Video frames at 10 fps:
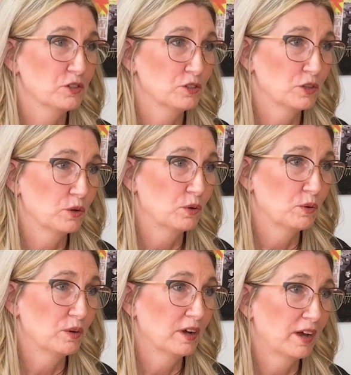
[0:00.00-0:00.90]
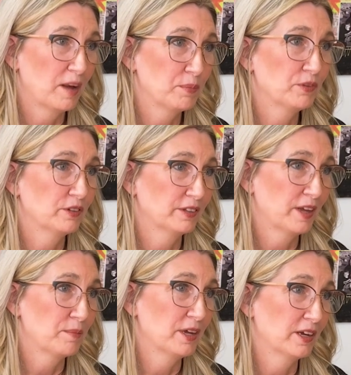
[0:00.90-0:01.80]
So
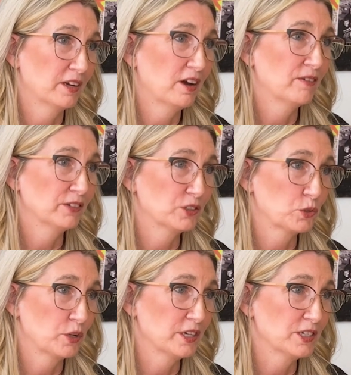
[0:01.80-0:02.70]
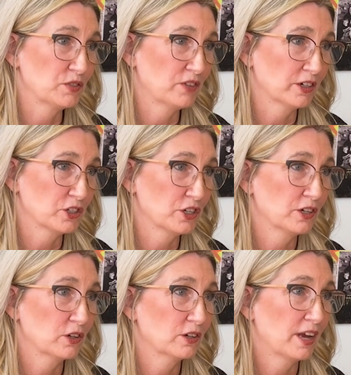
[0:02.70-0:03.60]
hypothalamic ovulatory
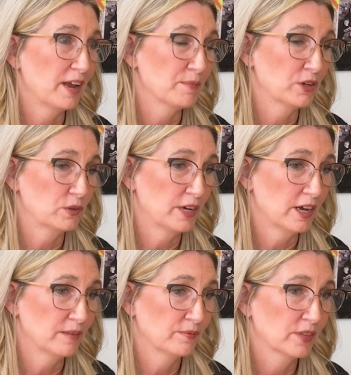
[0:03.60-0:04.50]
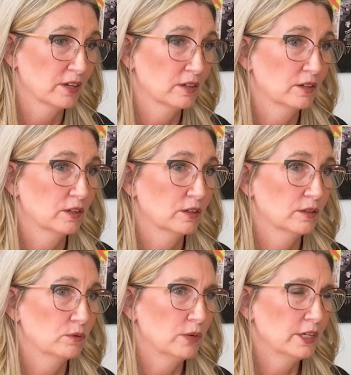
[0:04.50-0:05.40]
dysfunction or amenorrhea.
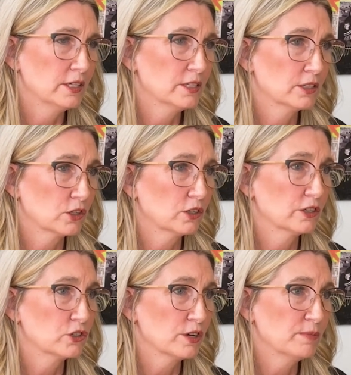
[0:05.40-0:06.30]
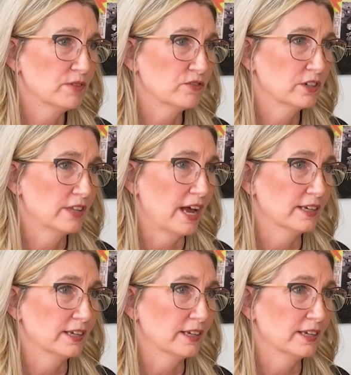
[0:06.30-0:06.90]
What is the current treatment for